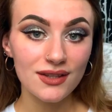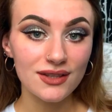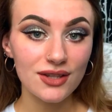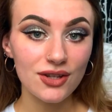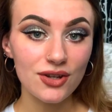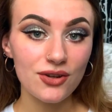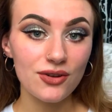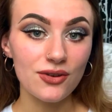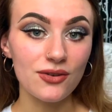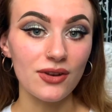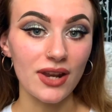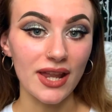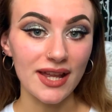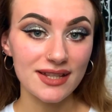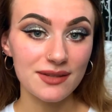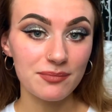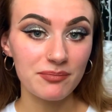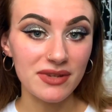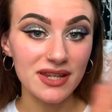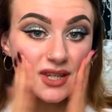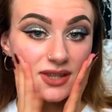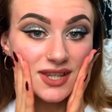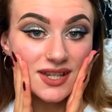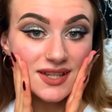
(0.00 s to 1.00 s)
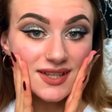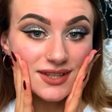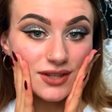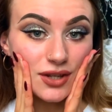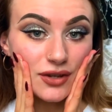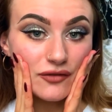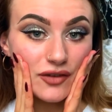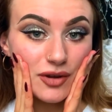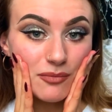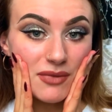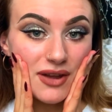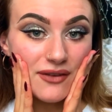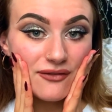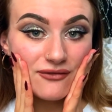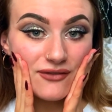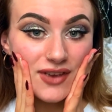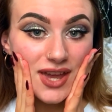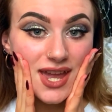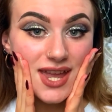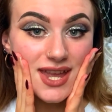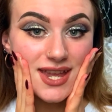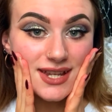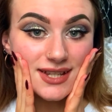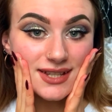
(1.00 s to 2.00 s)
So let's beat this stuff on my
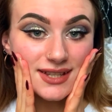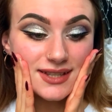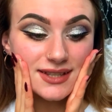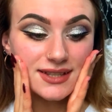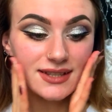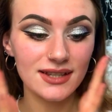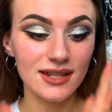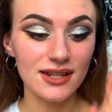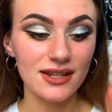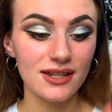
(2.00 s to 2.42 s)
face.